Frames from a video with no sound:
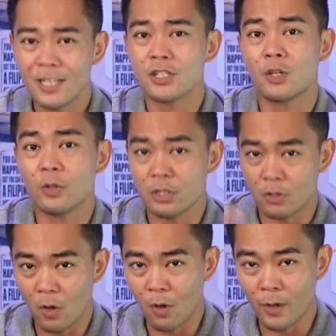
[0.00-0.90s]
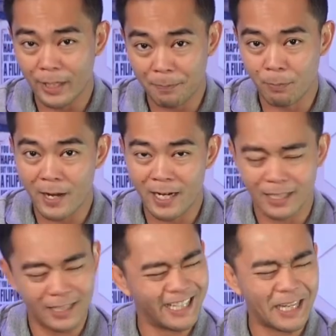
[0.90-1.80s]
So
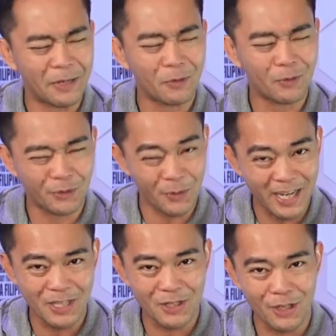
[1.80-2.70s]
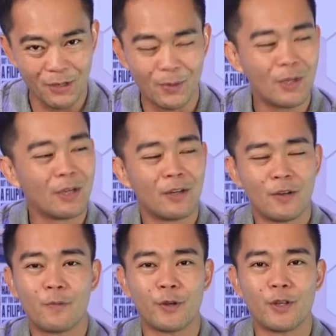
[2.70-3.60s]
it trains you
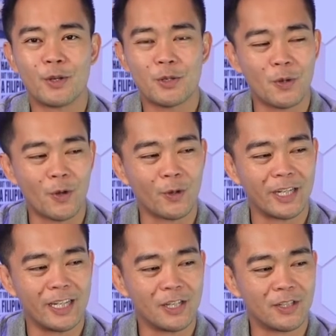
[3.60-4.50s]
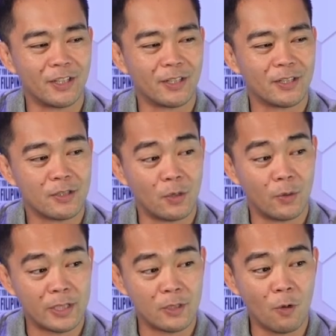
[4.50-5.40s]
for your coordination. So
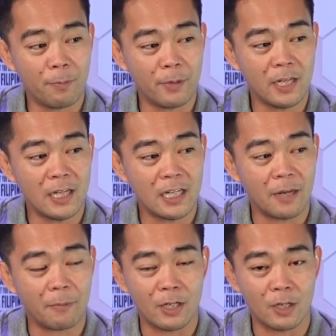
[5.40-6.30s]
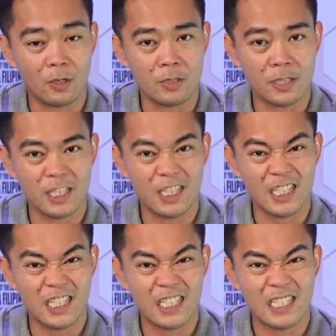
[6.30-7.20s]
it's open, let me close it.
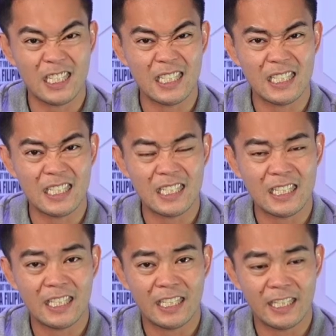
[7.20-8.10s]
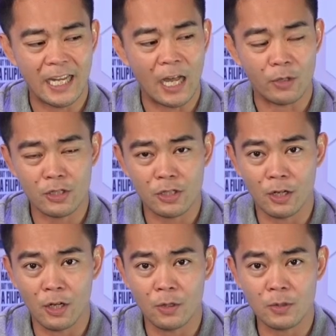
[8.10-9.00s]
Now it's
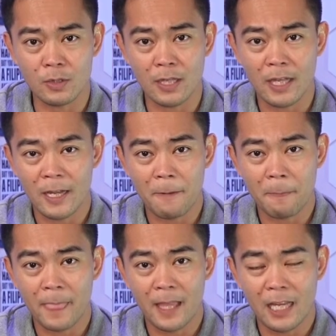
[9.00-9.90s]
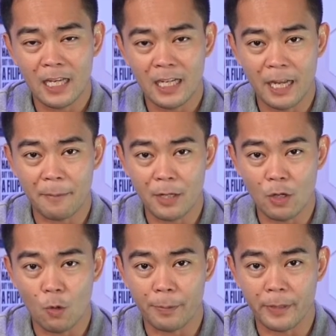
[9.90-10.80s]
closed, let me
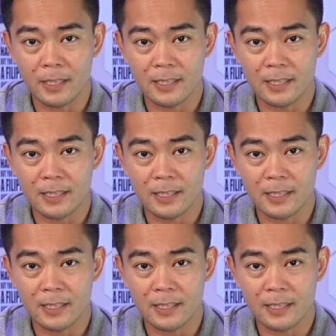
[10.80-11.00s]
open.